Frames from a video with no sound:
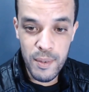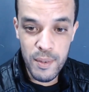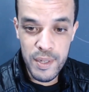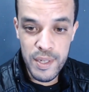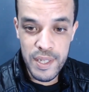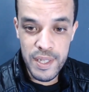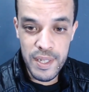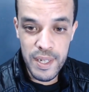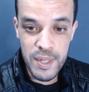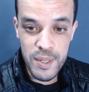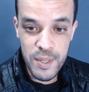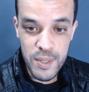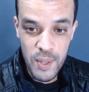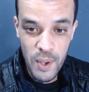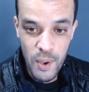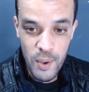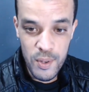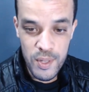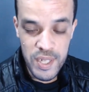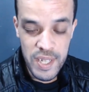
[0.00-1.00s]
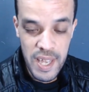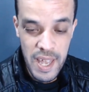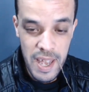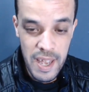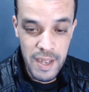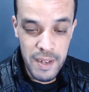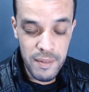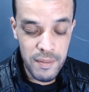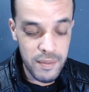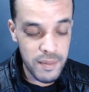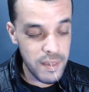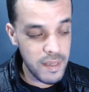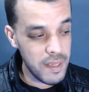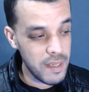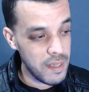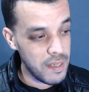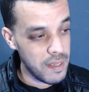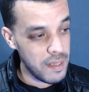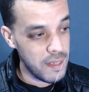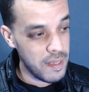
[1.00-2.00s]
original songs she have.
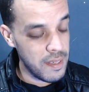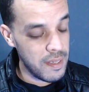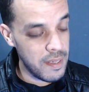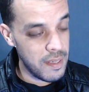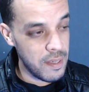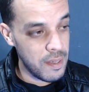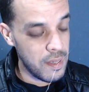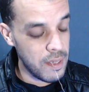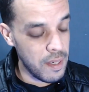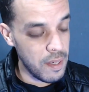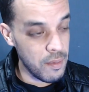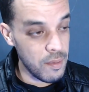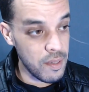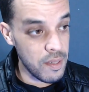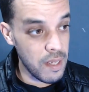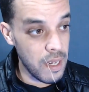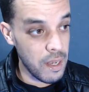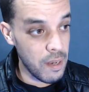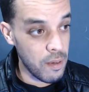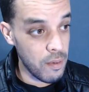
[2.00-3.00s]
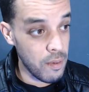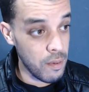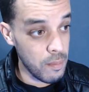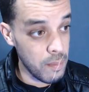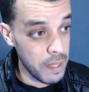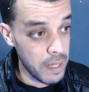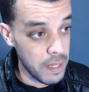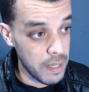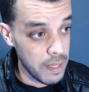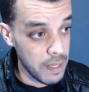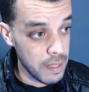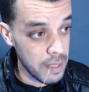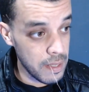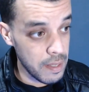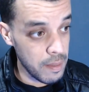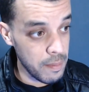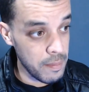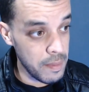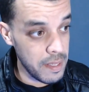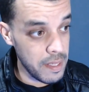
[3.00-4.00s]
It's like, oh my god,
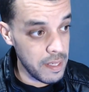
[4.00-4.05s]
I